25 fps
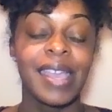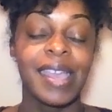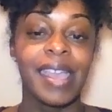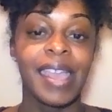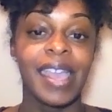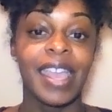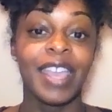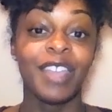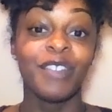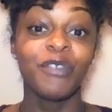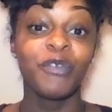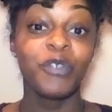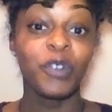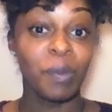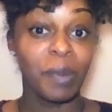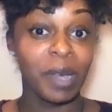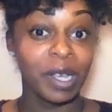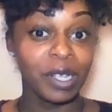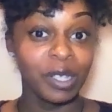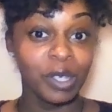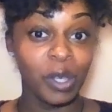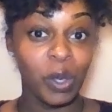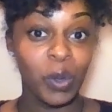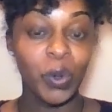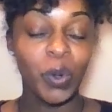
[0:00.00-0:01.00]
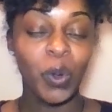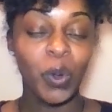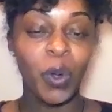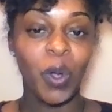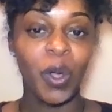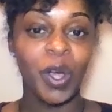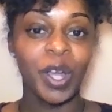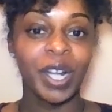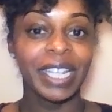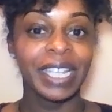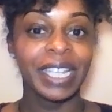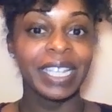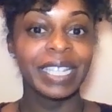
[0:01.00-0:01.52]
And for my local
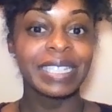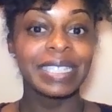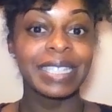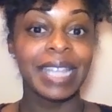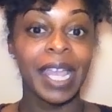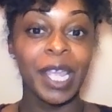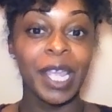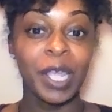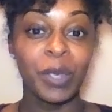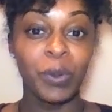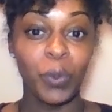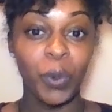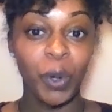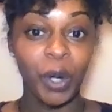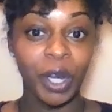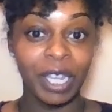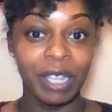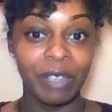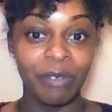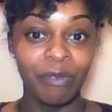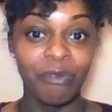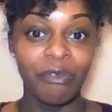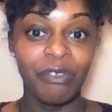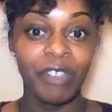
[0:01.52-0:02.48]
audience, I am working